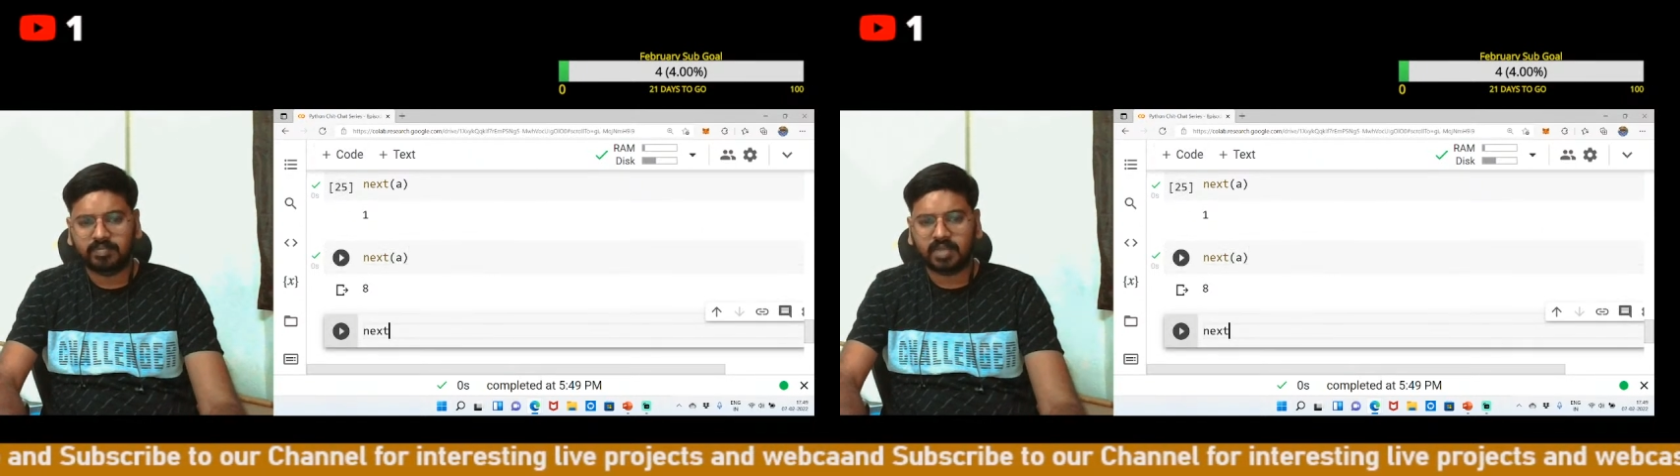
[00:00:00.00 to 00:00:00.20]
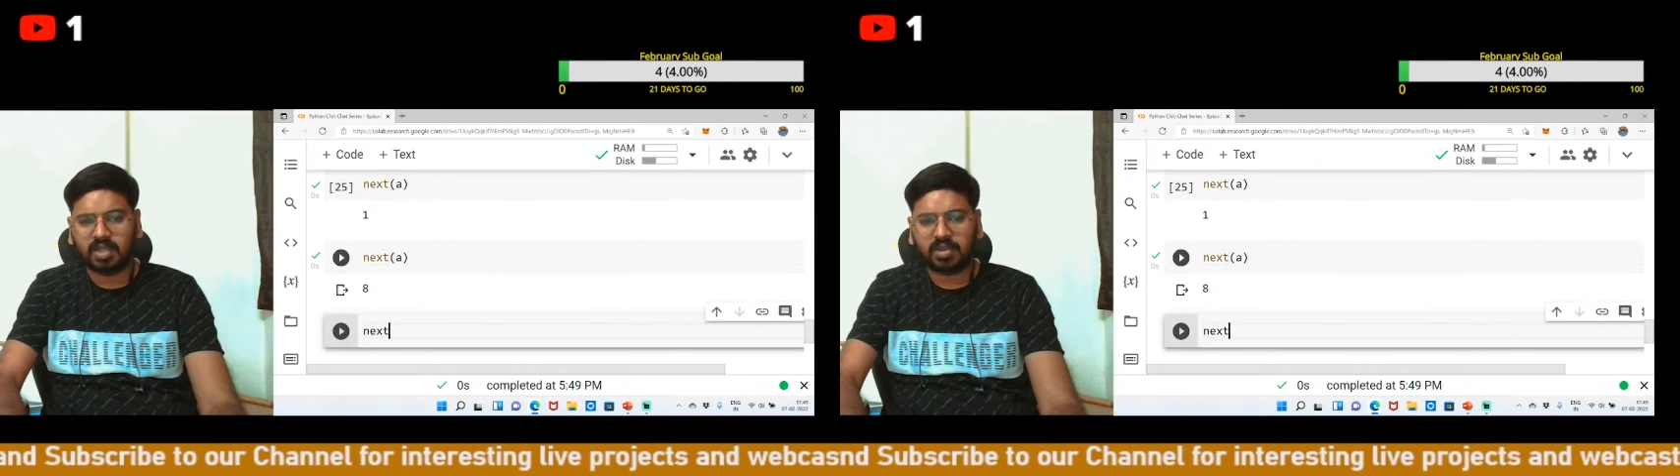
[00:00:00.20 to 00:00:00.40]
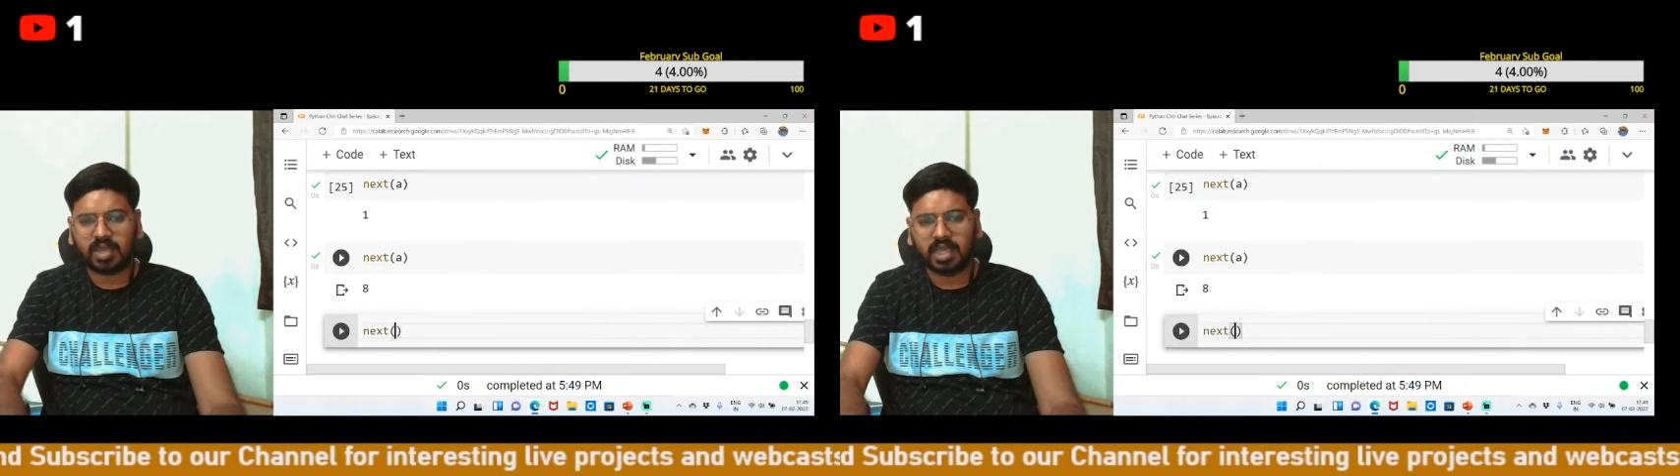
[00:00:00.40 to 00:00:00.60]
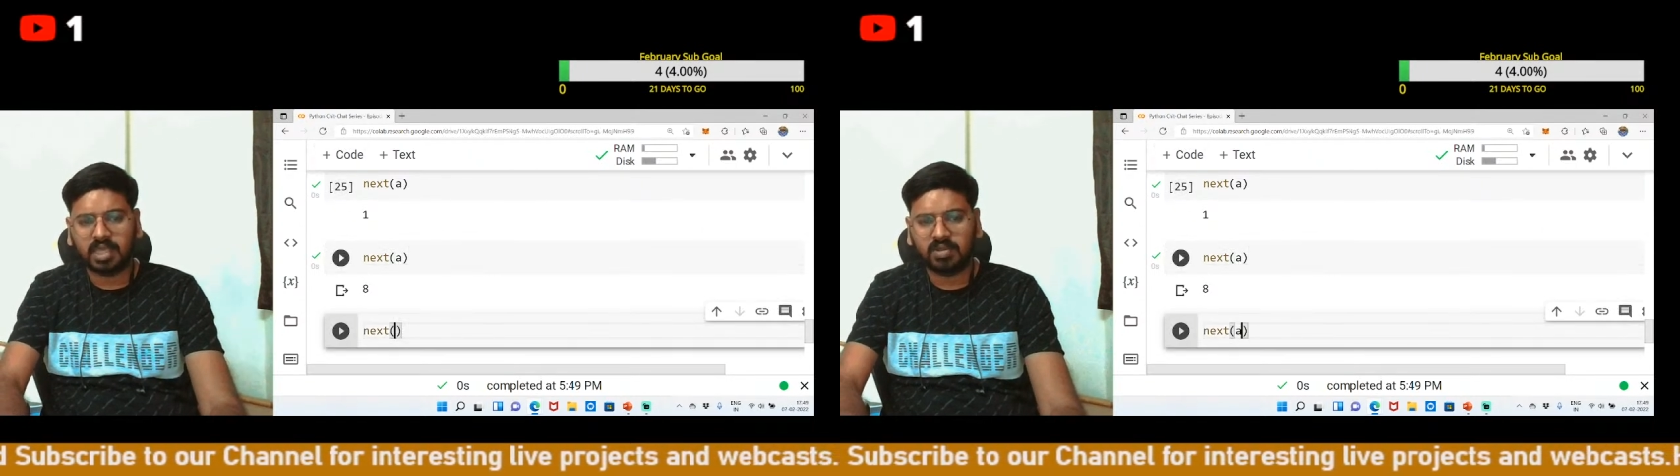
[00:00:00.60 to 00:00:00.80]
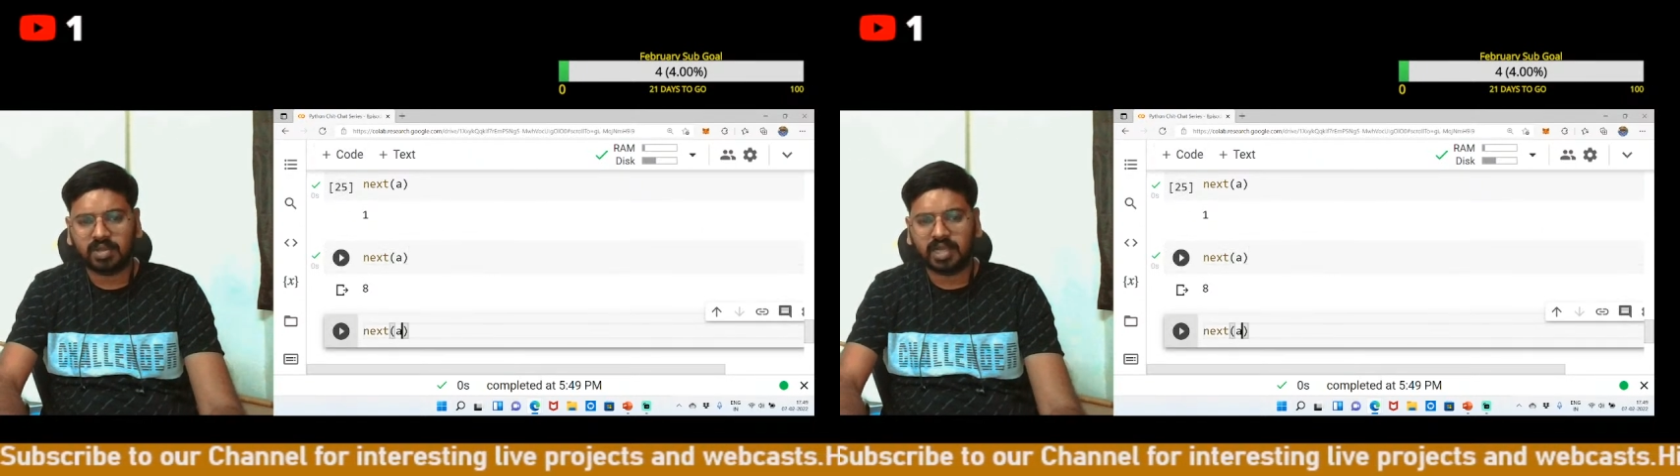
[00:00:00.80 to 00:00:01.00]
okay,
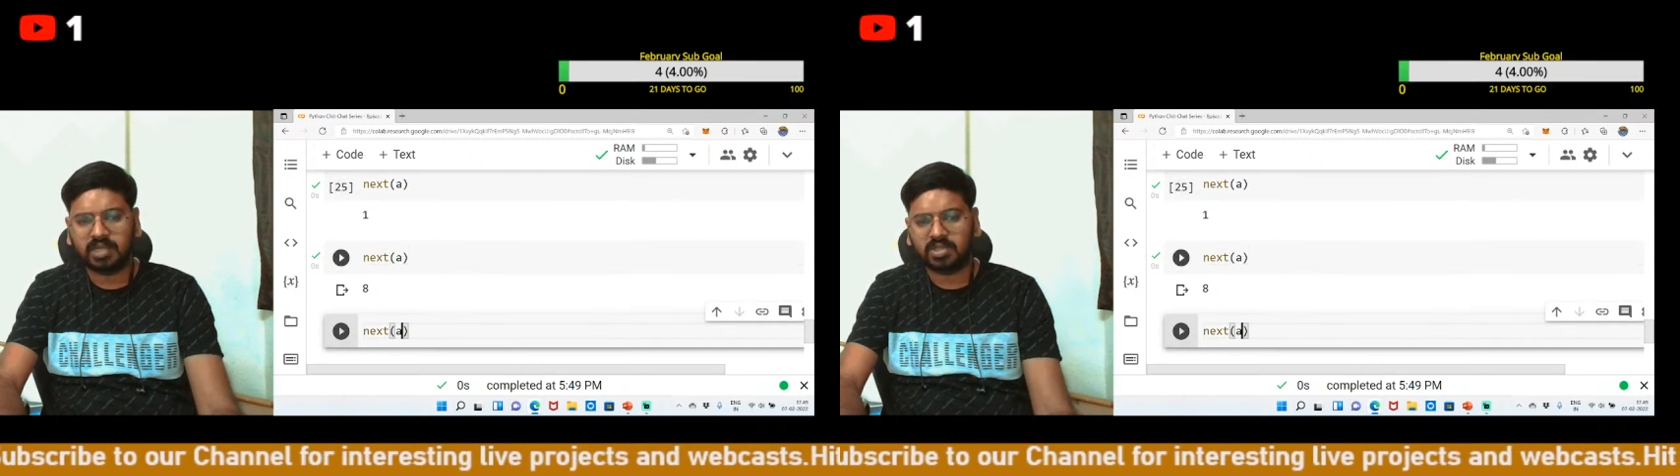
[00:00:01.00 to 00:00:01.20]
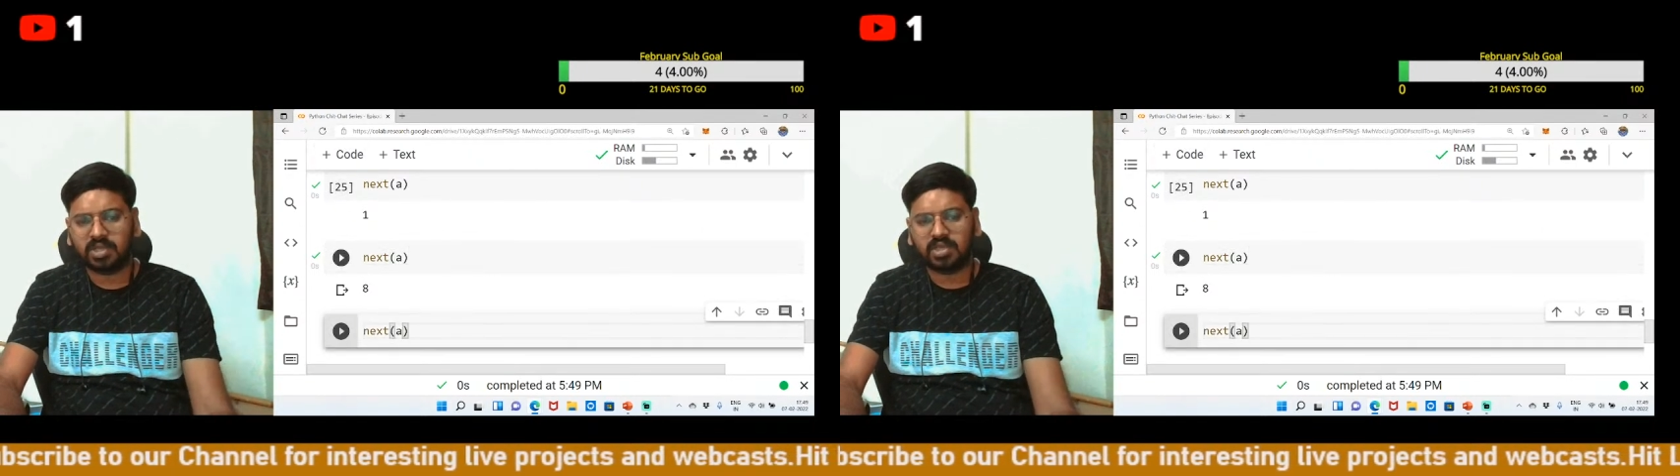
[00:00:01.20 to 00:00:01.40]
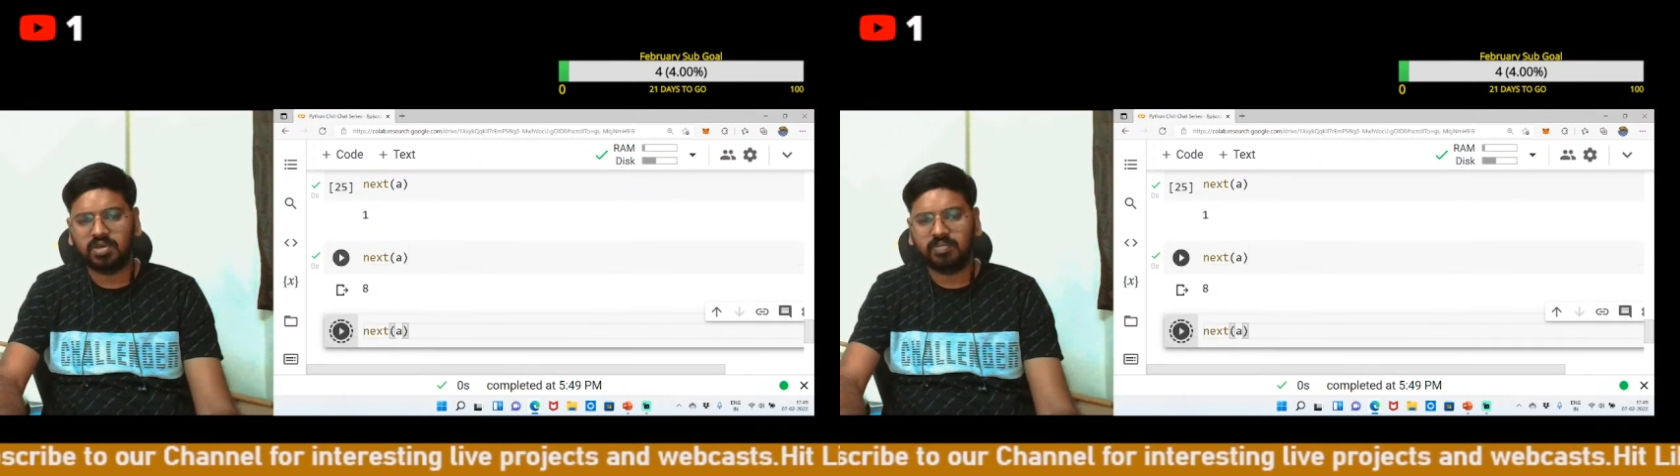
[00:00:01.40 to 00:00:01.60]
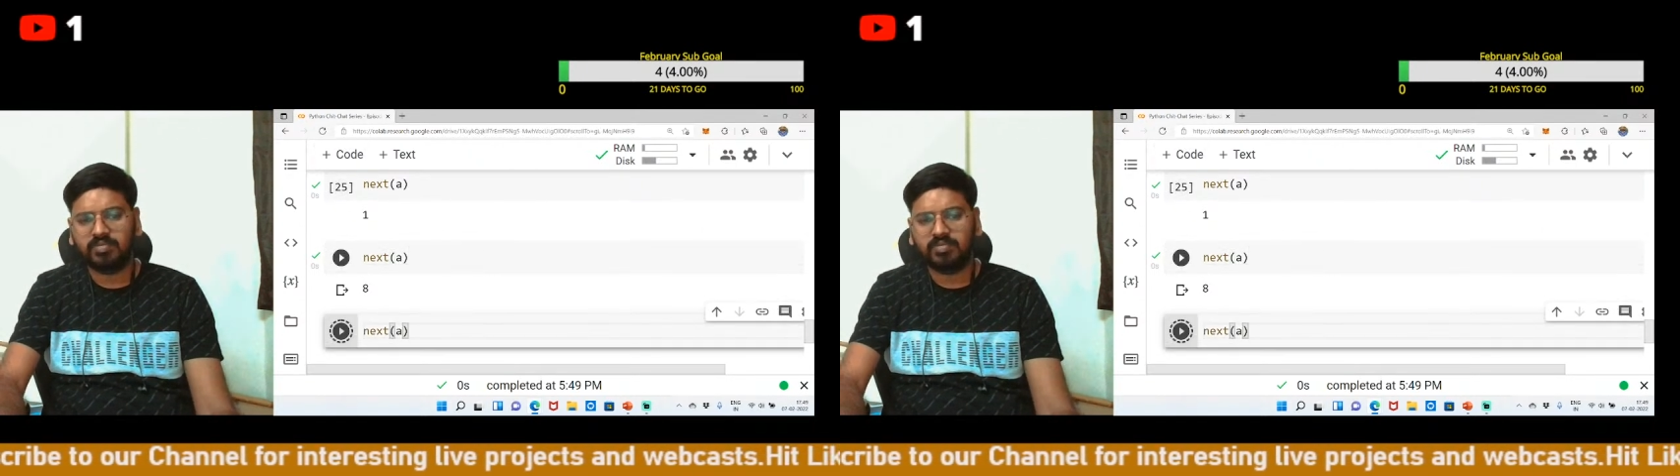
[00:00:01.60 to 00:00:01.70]
you'll get 3 cube,